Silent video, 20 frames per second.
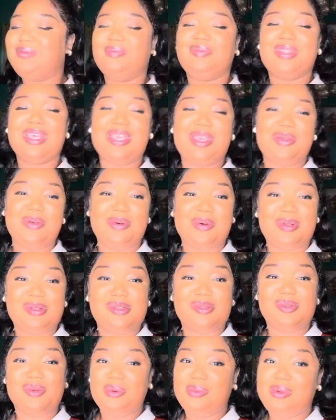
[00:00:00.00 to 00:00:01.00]
thank you
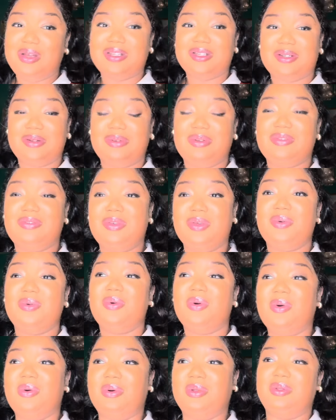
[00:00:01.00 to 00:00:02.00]
so much to all of you who
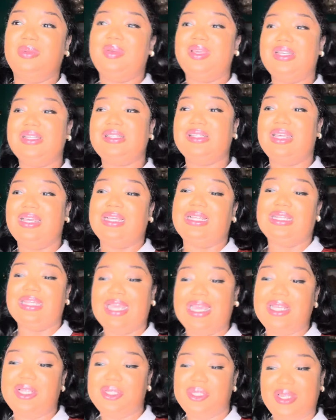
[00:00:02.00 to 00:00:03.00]
always like
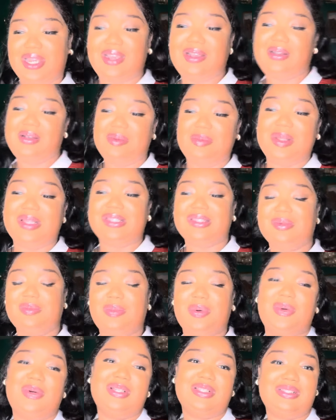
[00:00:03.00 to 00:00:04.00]
like share comment
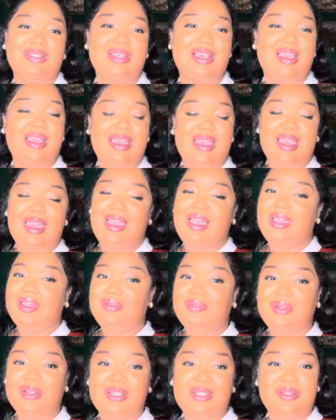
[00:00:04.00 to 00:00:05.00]
support i
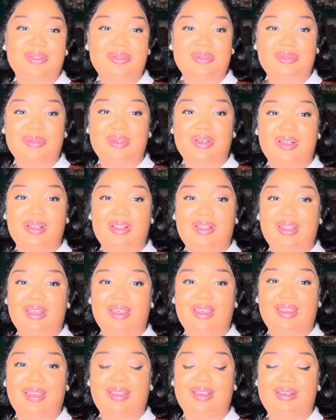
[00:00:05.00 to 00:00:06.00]
really do
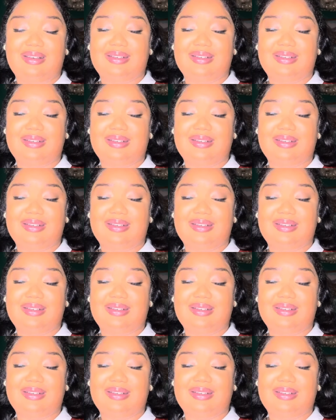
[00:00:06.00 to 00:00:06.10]
like